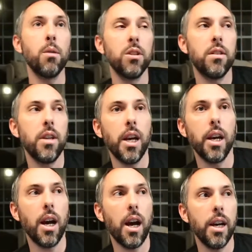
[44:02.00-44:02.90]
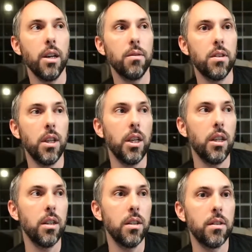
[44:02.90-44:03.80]
would say I have
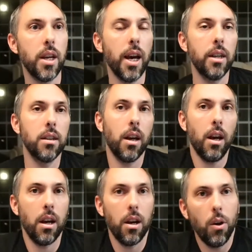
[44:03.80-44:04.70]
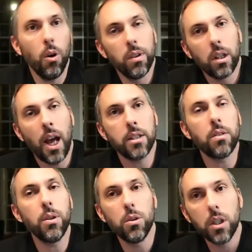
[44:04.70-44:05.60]
seen is that over the last
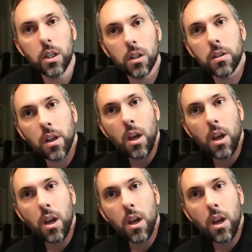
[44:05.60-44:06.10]
few years,